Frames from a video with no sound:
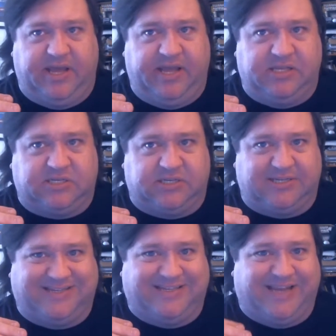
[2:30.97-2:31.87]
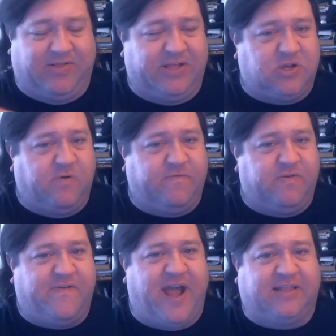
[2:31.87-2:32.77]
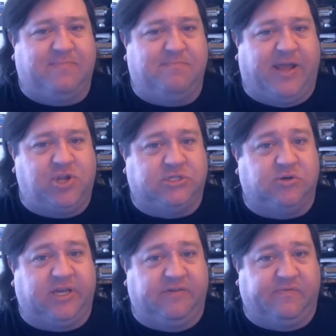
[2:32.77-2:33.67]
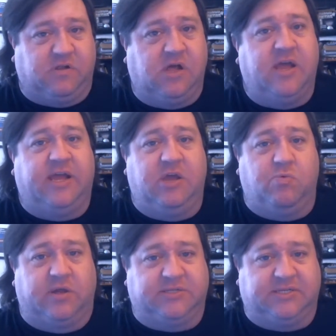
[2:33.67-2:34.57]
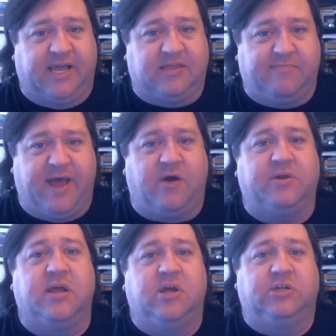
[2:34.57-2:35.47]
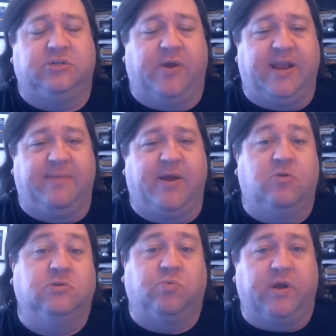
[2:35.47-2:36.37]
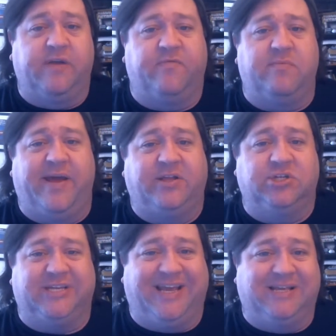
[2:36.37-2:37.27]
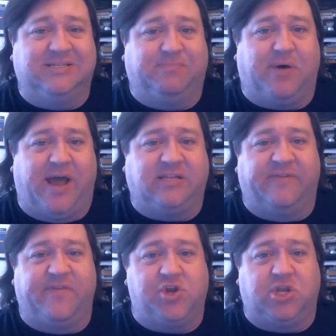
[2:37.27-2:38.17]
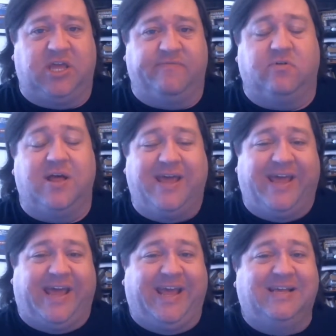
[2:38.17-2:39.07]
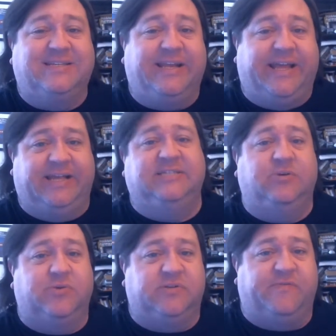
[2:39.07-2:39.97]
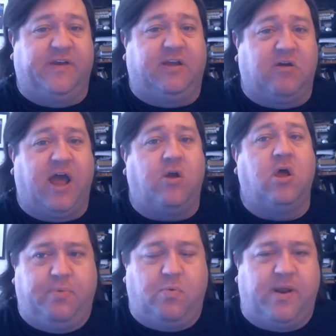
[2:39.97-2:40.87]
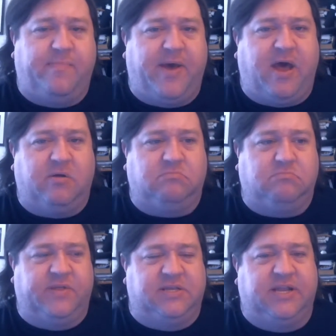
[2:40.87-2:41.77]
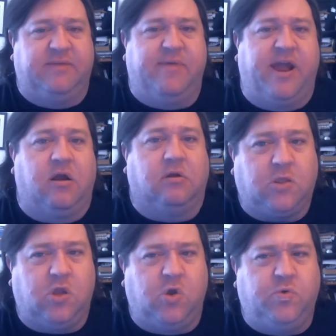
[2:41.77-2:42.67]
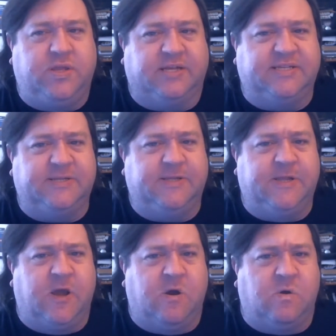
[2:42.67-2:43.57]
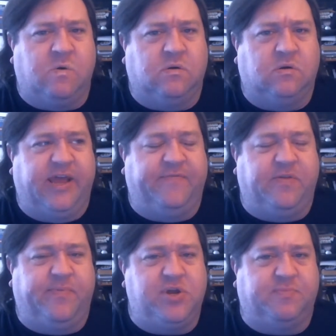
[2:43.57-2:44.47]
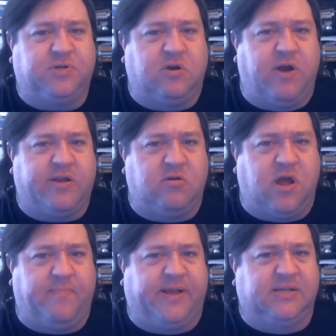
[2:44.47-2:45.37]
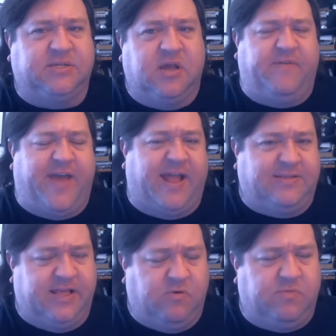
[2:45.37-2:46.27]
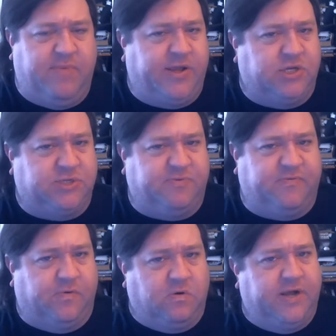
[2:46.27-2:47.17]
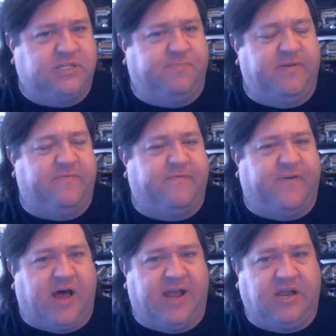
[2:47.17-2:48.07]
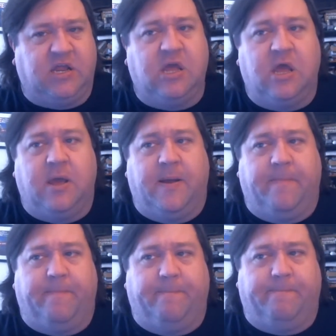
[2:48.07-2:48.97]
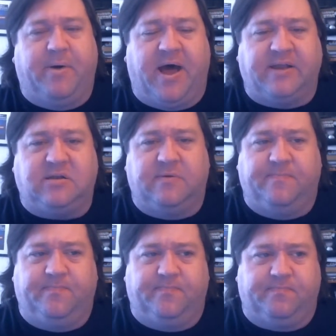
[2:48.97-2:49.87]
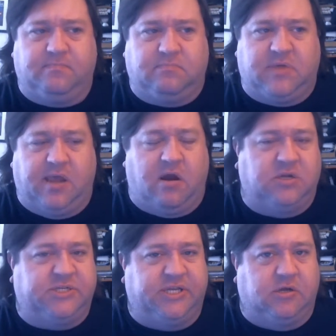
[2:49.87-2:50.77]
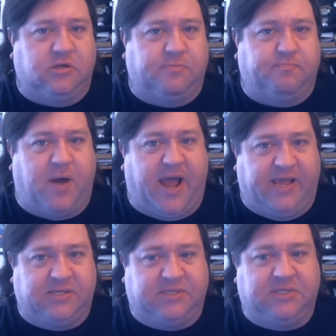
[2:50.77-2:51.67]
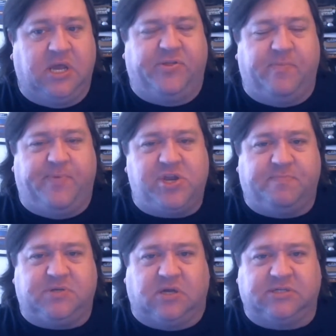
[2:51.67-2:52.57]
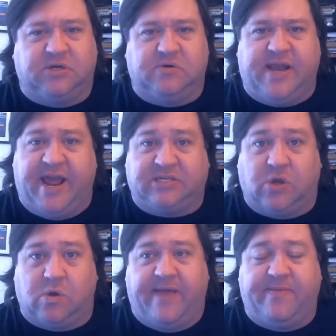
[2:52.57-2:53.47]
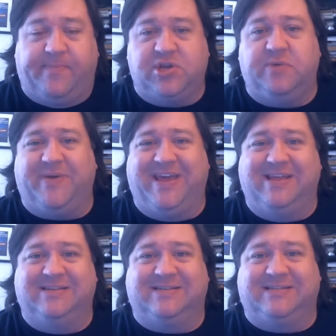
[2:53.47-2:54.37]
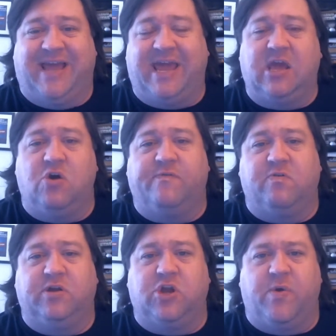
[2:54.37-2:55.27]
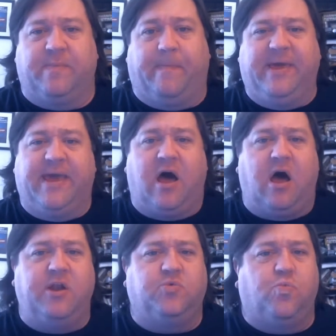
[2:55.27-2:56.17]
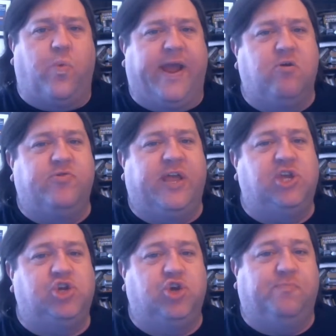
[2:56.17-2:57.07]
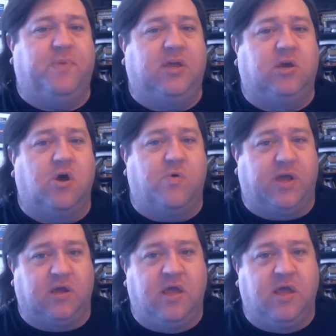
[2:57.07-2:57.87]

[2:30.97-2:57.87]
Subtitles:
is zealot over the fact that mages are evil. He wants to take them out. So anybody who's working for the mages is, by definition, evil. He's an easy one to figure out. But what about the city mayor, who doesn't know if the bishop's correct or not? Because they've had dealing with mages before. It's been fine. But they are still pious. But the bishop's also an asshole. And the bishop is taking over and going beyond where they should be going.